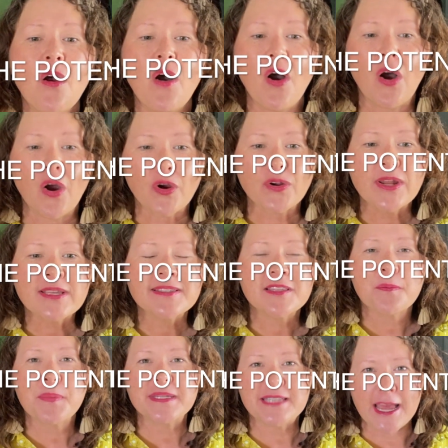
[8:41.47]
harness the
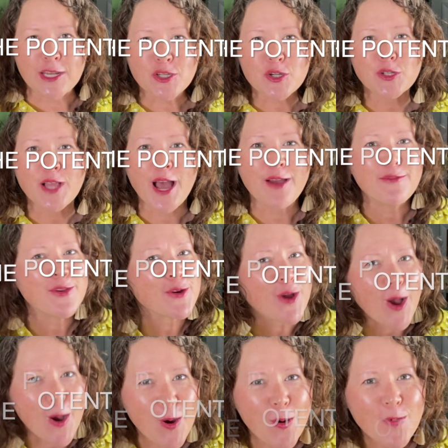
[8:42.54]
potential of your
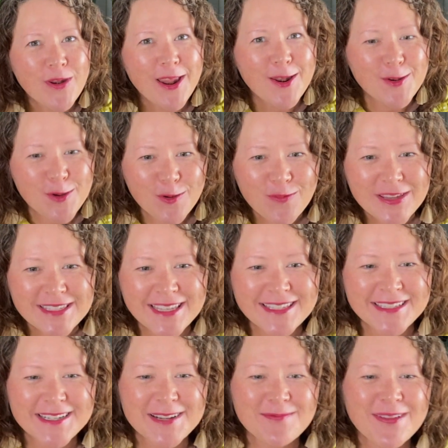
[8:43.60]
own nervous
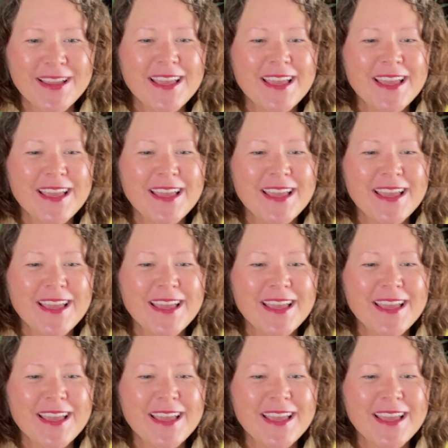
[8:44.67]
system,